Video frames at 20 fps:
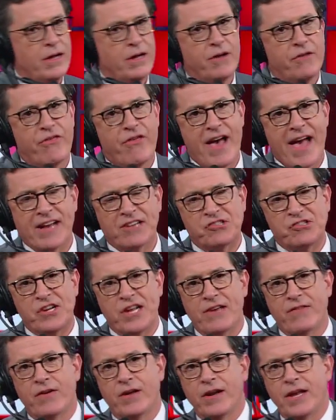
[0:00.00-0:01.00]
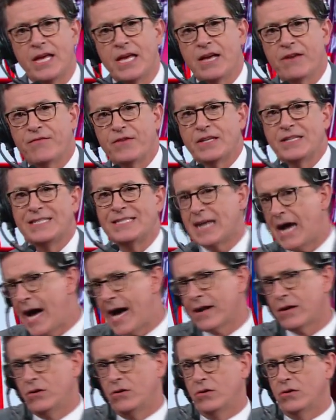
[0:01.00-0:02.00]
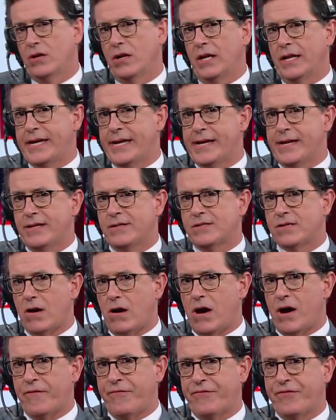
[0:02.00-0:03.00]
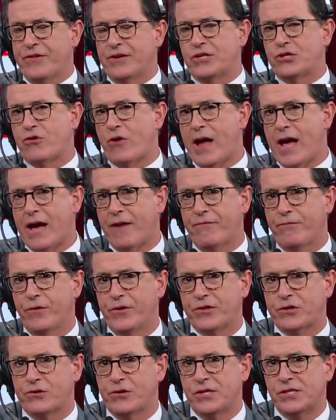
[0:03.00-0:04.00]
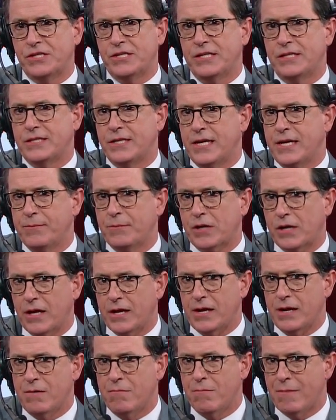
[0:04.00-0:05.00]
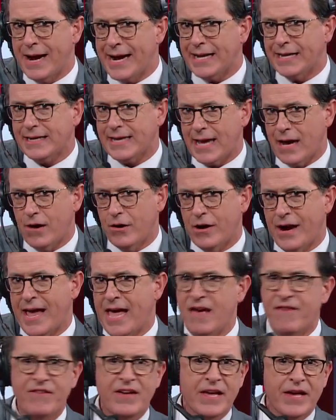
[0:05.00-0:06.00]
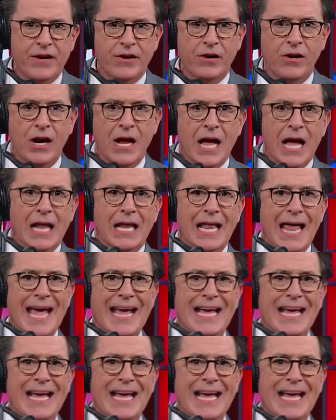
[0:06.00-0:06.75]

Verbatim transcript: Thanks, Stephen. If Donald leads off the draft with Christie, Team Clinton might count a heavy hitter like